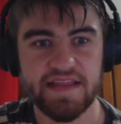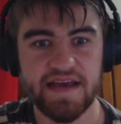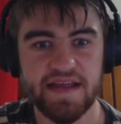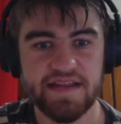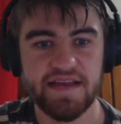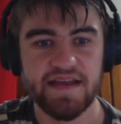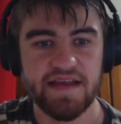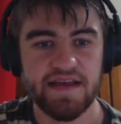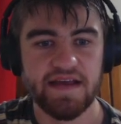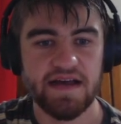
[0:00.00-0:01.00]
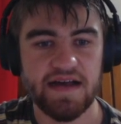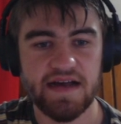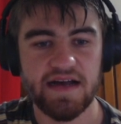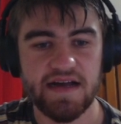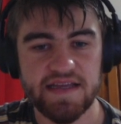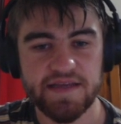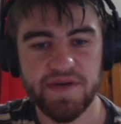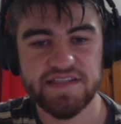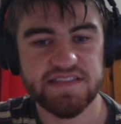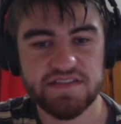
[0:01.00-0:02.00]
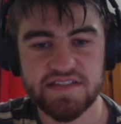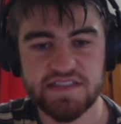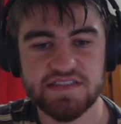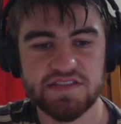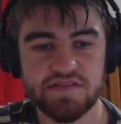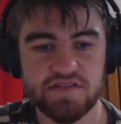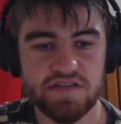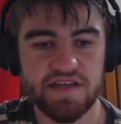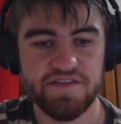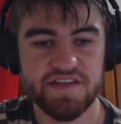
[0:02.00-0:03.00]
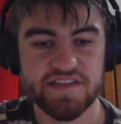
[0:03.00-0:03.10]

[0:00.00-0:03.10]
that he basically is, if he